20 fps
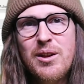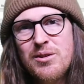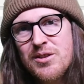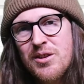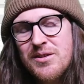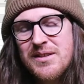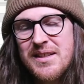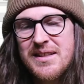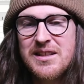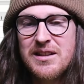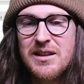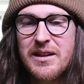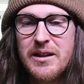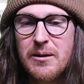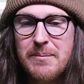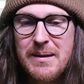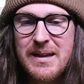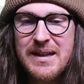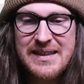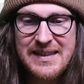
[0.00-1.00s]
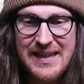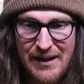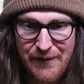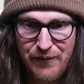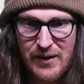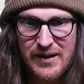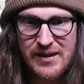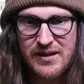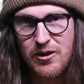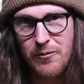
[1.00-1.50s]
users, it's a little bit
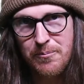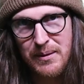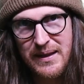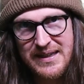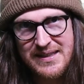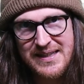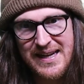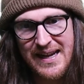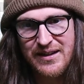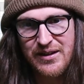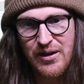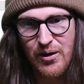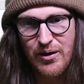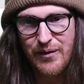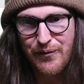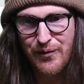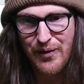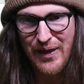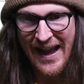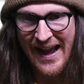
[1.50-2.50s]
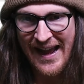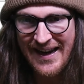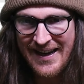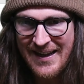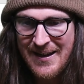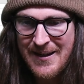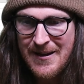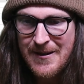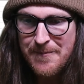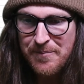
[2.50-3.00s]
different, so please take note of
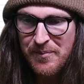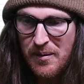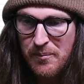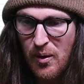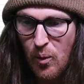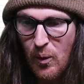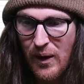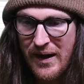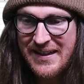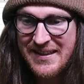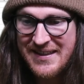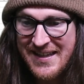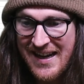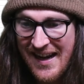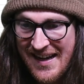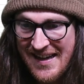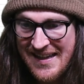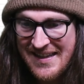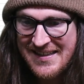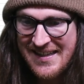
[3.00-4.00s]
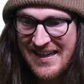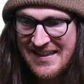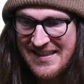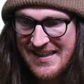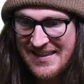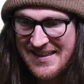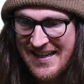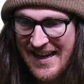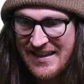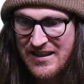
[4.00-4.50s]
that. But what it does is
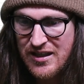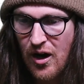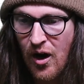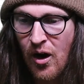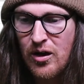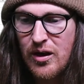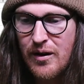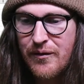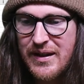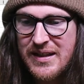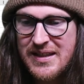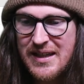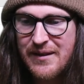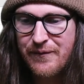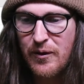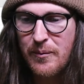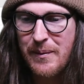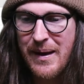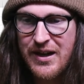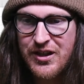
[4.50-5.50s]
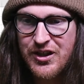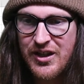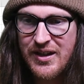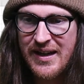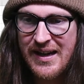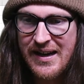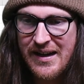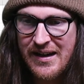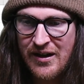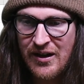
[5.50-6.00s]
it takes all of this information
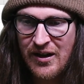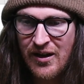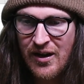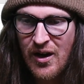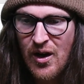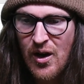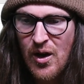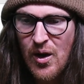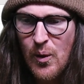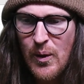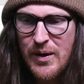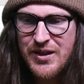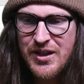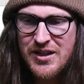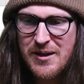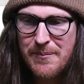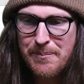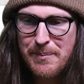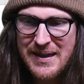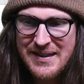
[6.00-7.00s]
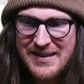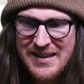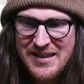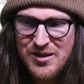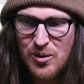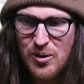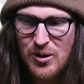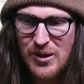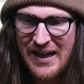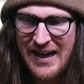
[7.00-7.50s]
here, which is a bit
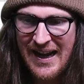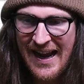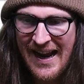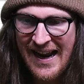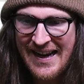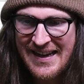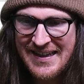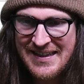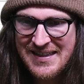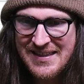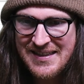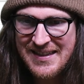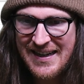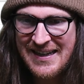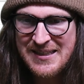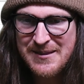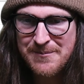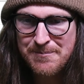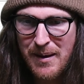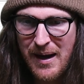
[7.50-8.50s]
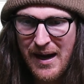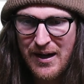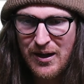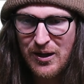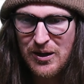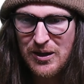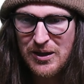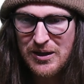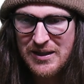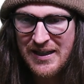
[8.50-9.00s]
disorganized, it's
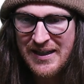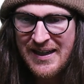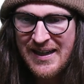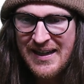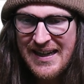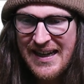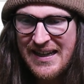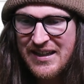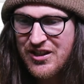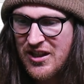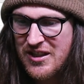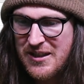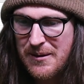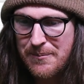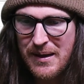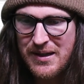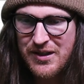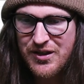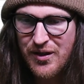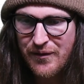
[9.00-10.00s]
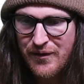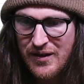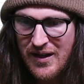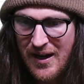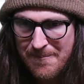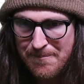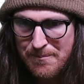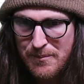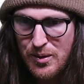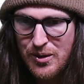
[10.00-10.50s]
muddled, it's just a bunch of
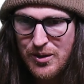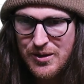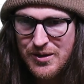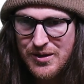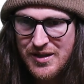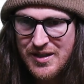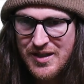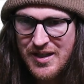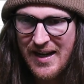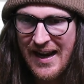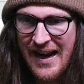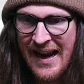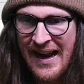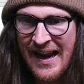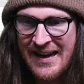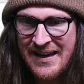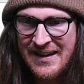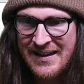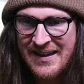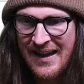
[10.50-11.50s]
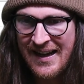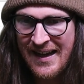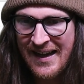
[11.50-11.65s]
numbers and